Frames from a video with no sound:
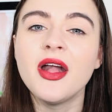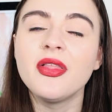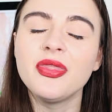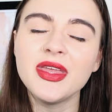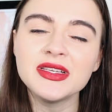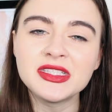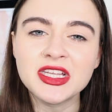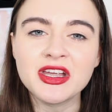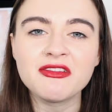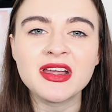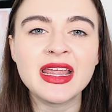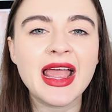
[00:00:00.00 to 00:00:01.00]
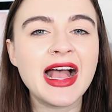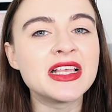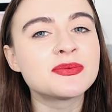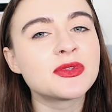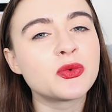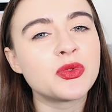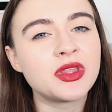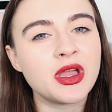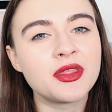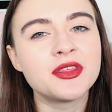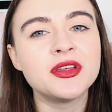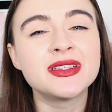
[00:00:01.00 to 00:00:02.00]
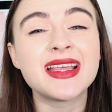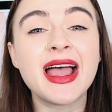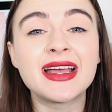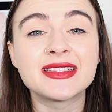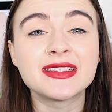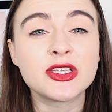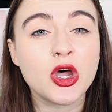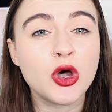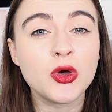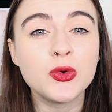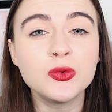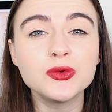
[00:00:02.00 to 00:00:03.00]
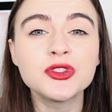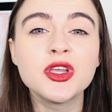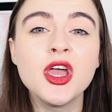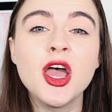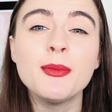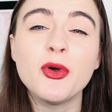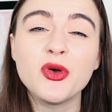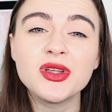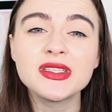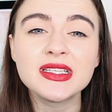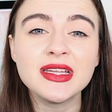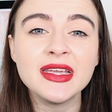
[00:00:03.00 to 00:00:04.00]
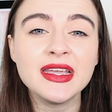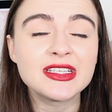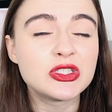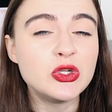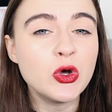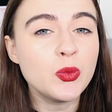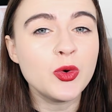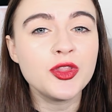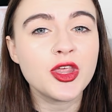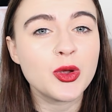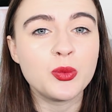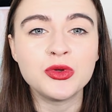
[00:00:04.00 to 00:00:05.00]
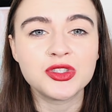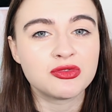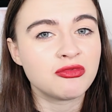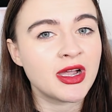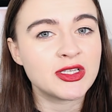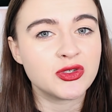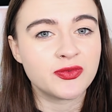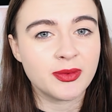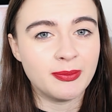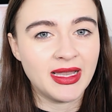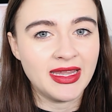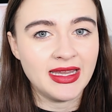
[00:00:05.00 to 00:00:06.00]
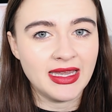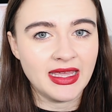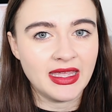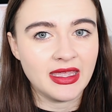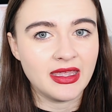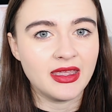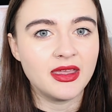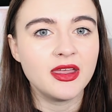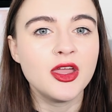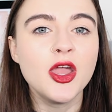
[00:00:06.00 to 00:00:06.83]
This theory, as with all the others, has its holes, but honestly it's not one that I want to write off completely.